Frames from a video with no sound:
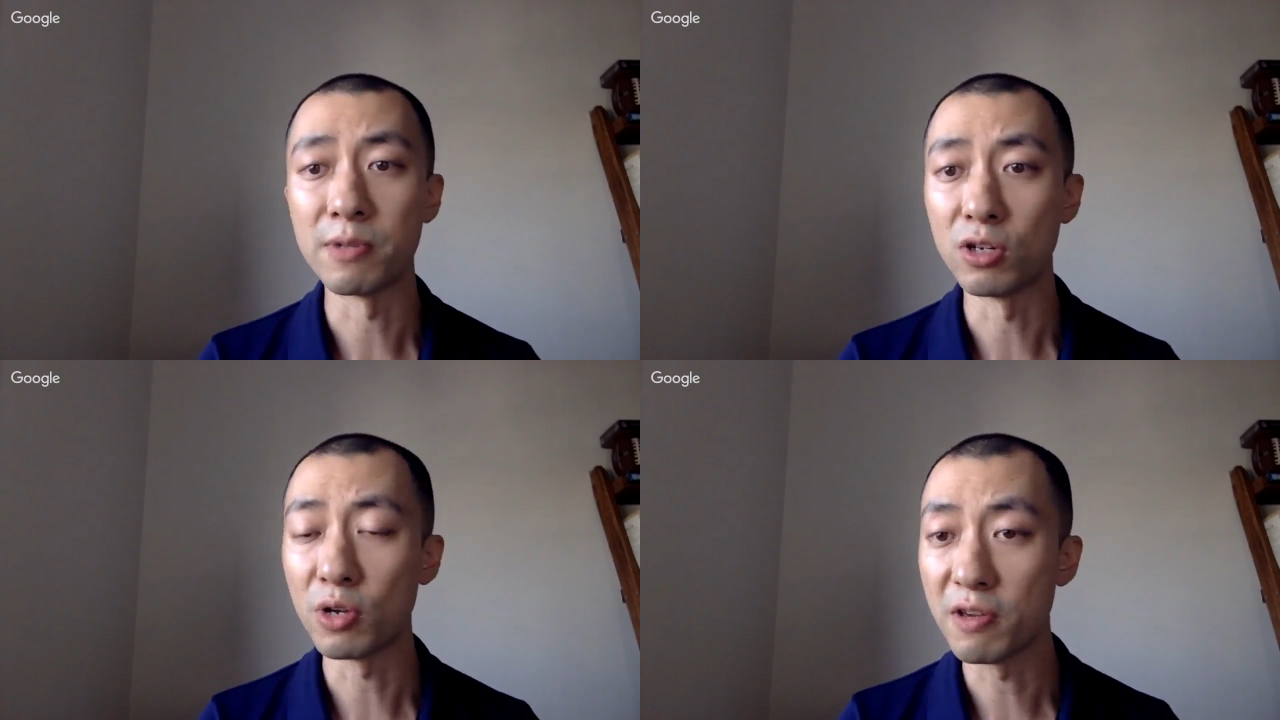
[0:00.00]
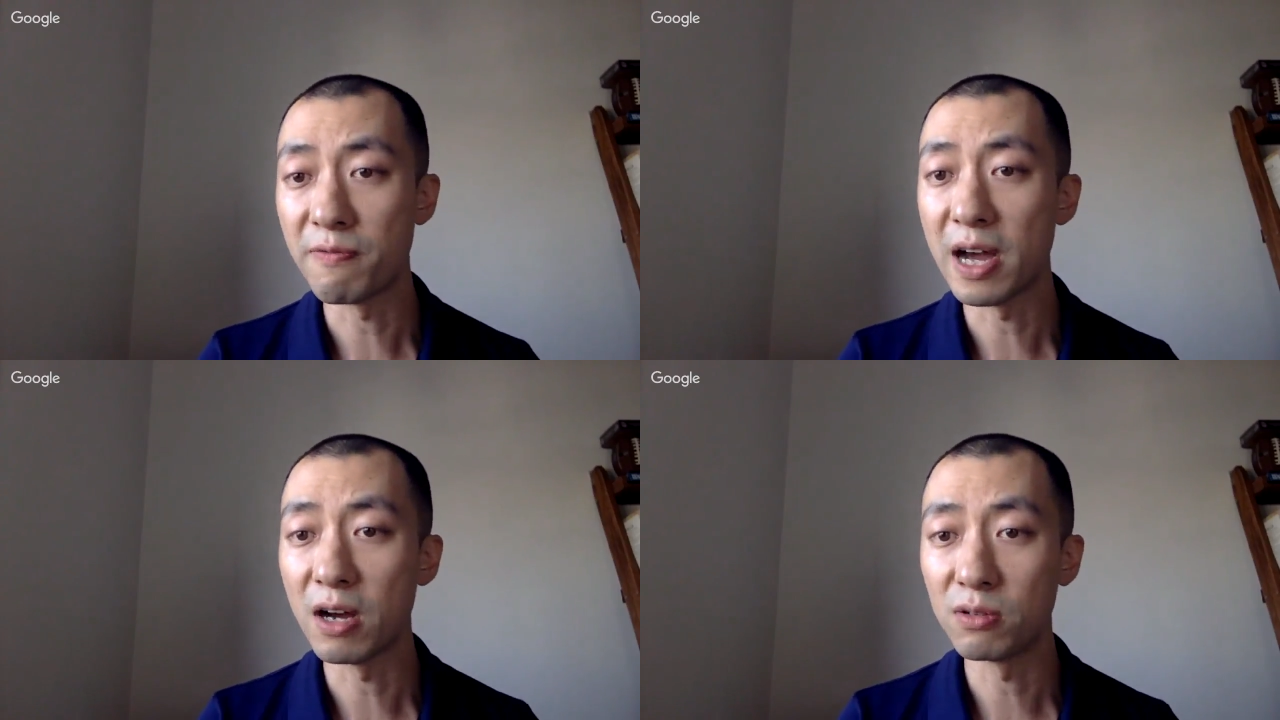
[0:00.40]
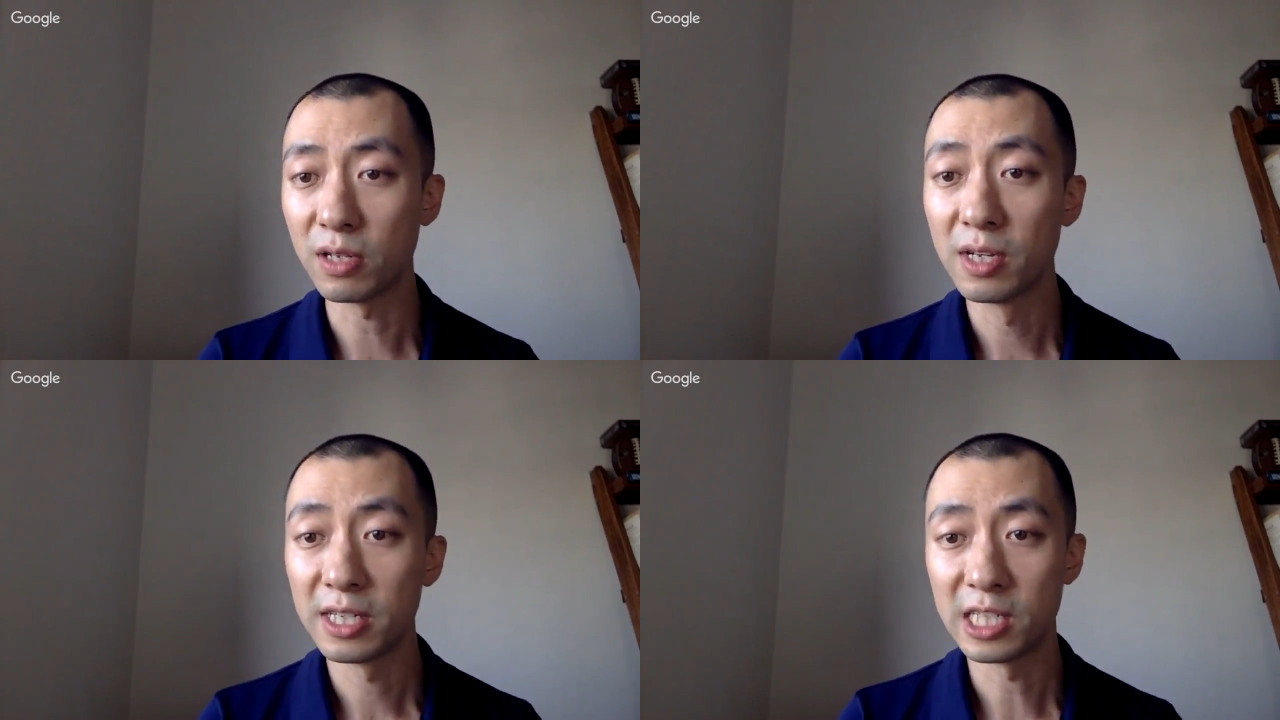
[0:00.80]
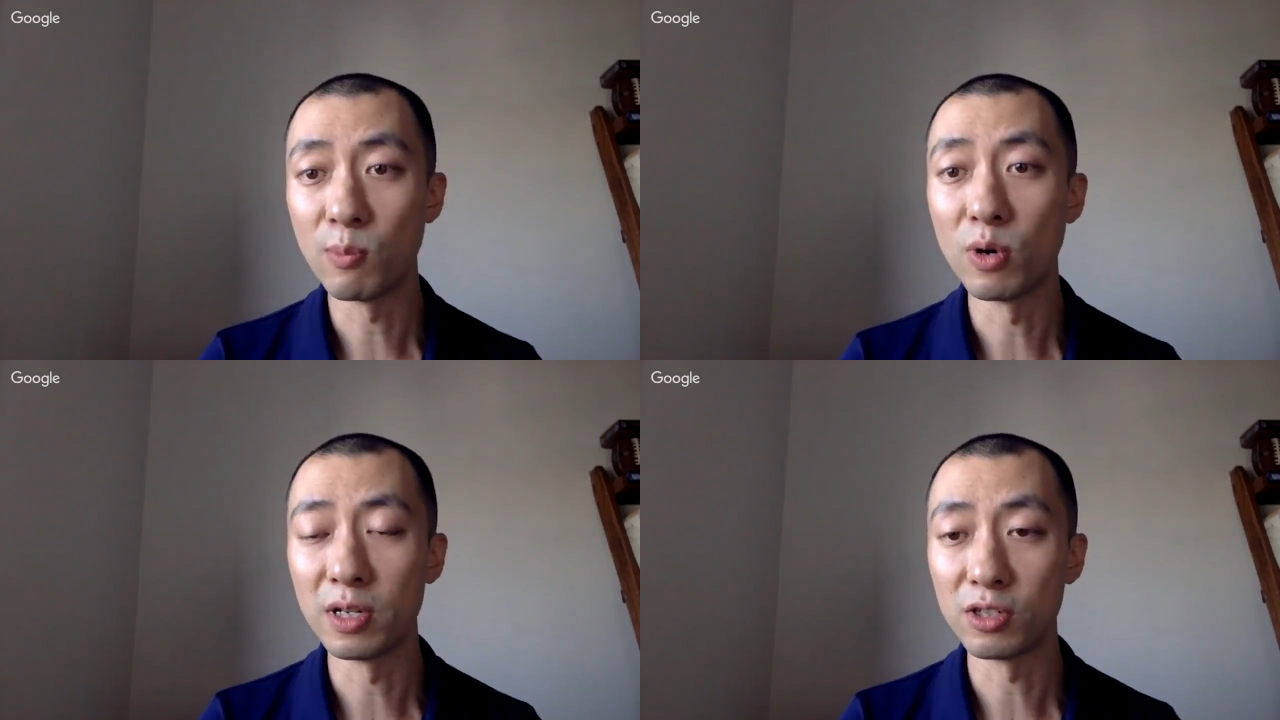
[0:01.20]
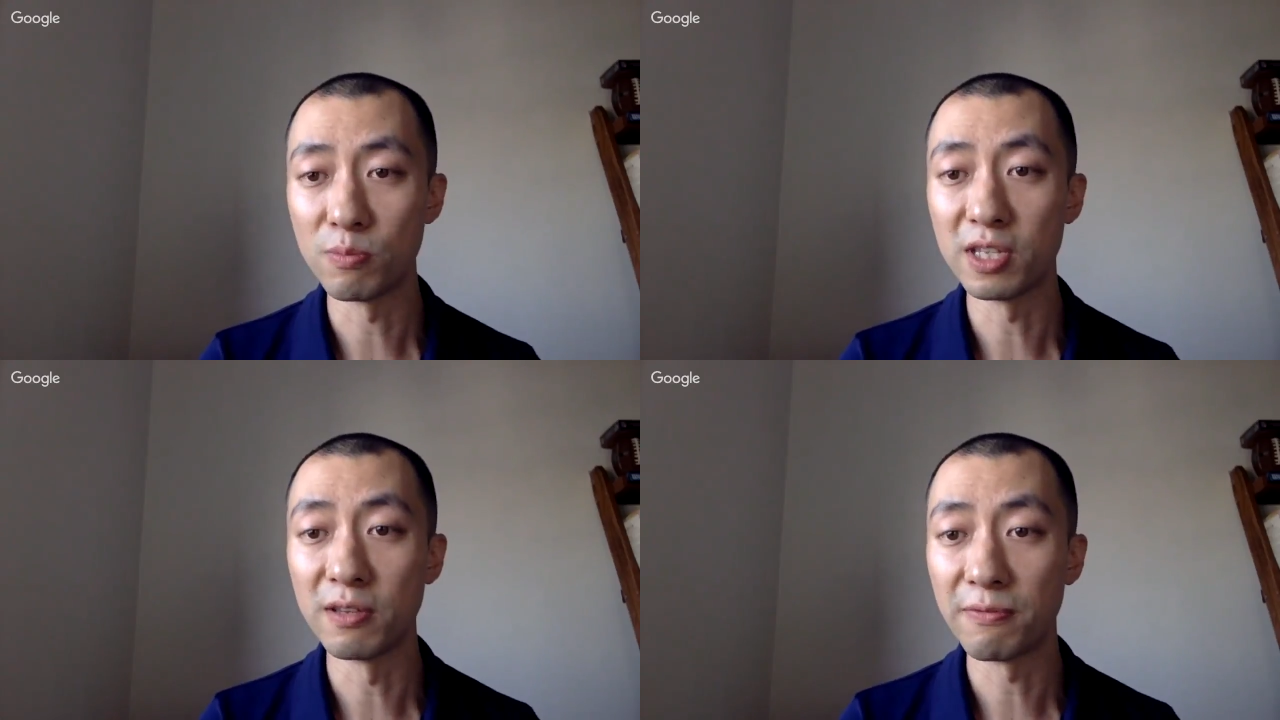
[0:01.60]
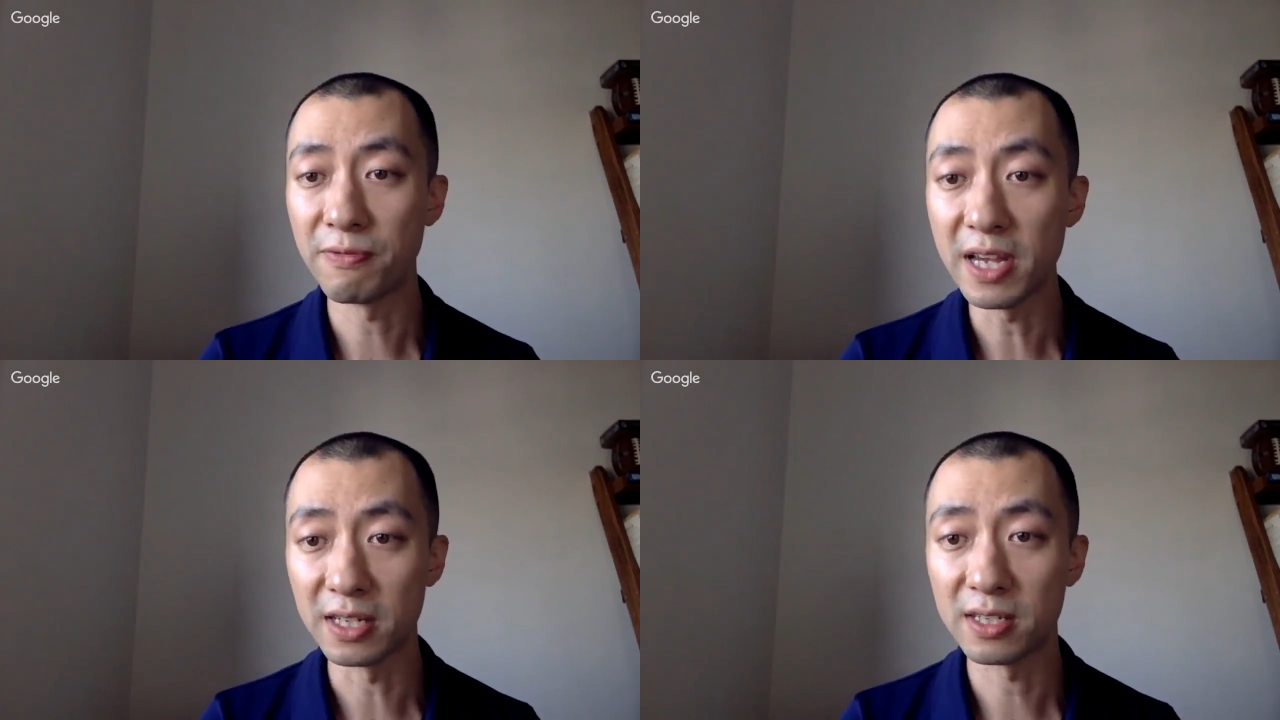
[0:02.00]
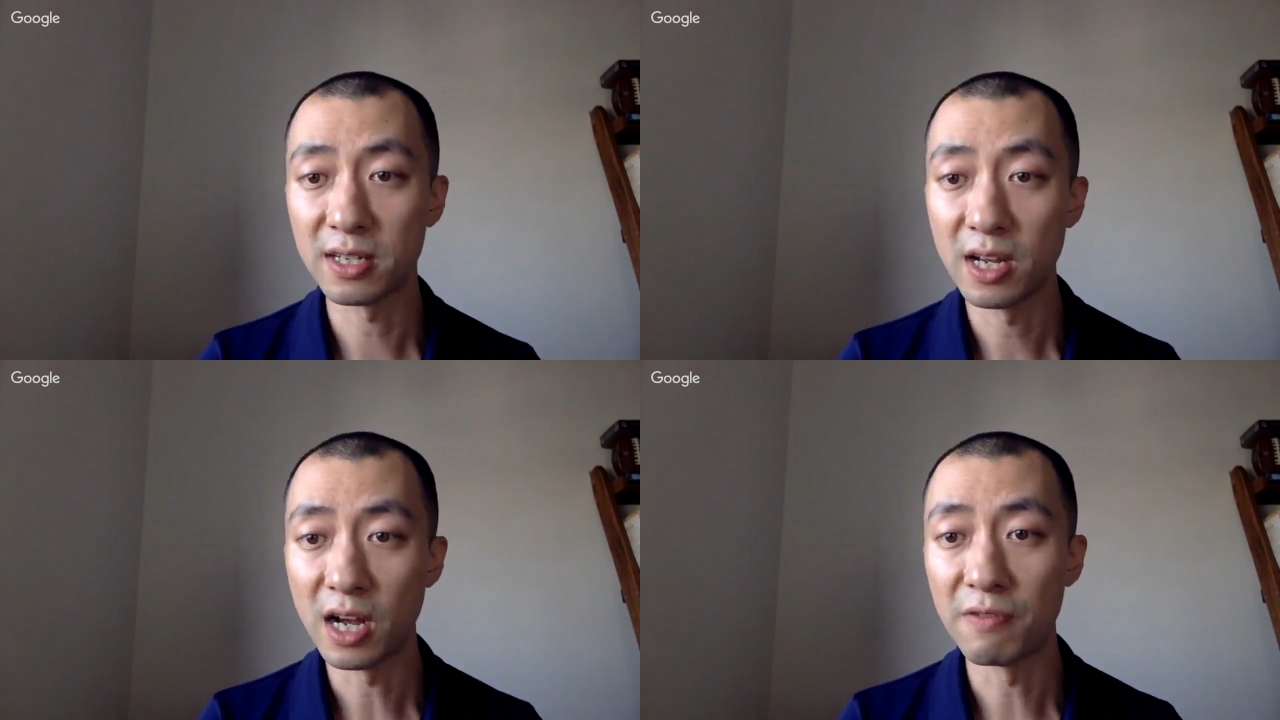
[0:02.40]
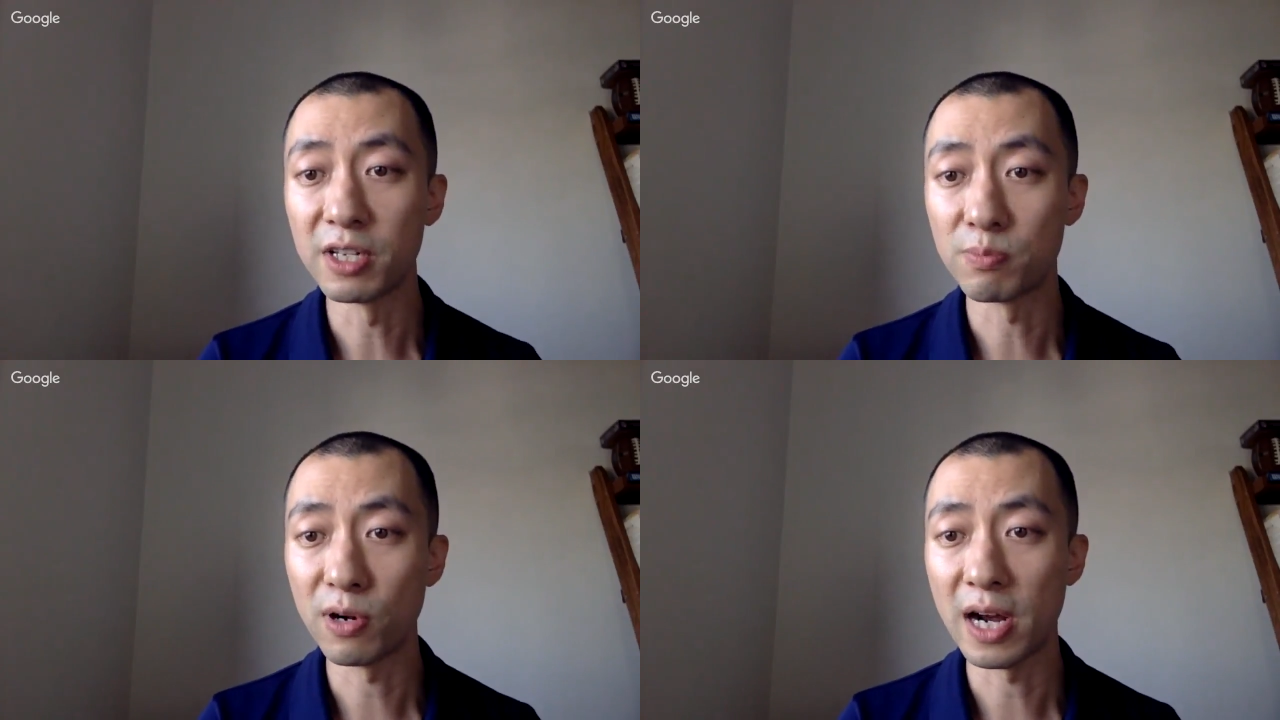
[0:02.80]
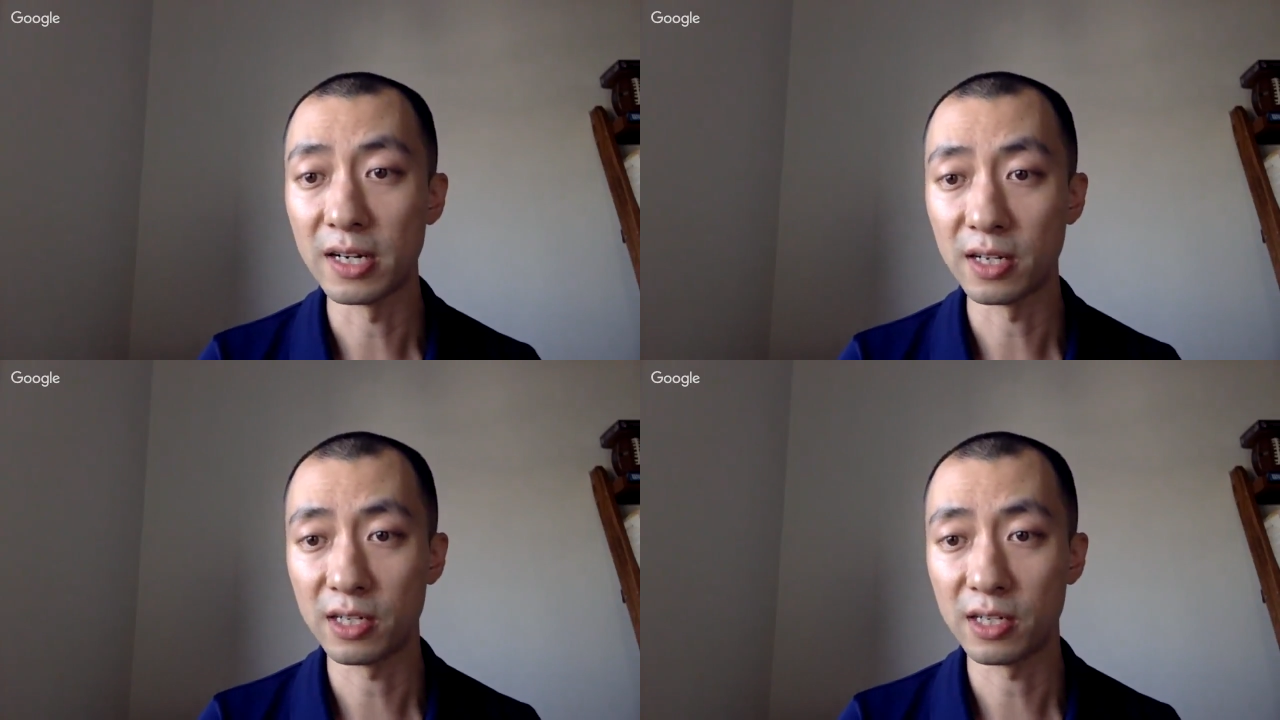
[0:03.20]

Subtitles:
He found someone to be the face of his product,